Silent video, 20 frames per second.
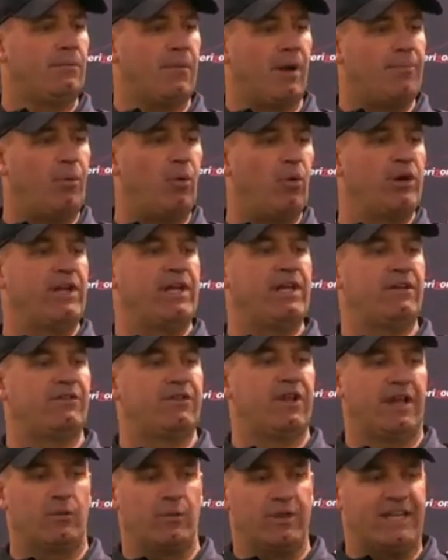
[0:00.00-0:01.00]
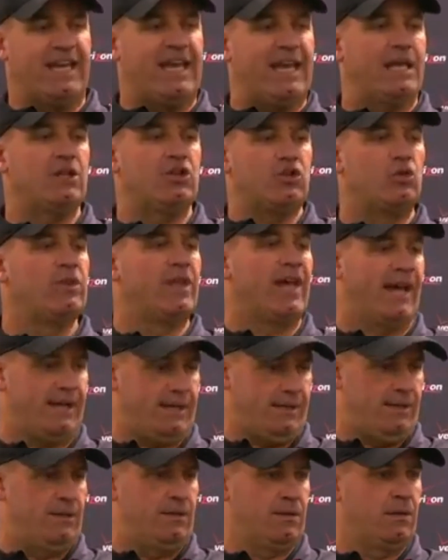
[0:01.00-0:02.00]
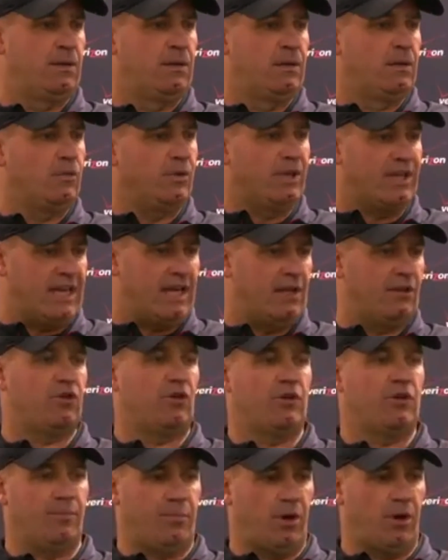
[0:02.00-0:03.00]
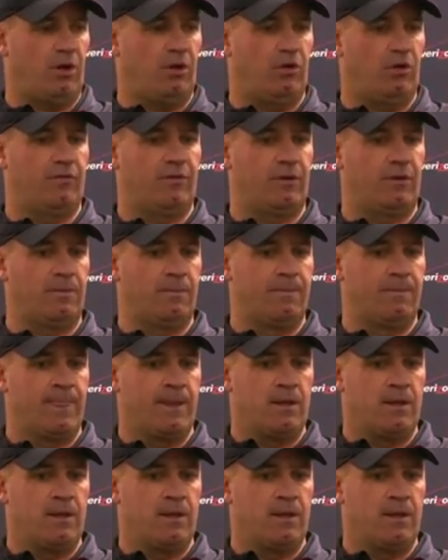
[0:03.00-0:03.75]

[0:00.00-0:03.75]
My point is, like, we can't do that. We can't turn the ball over.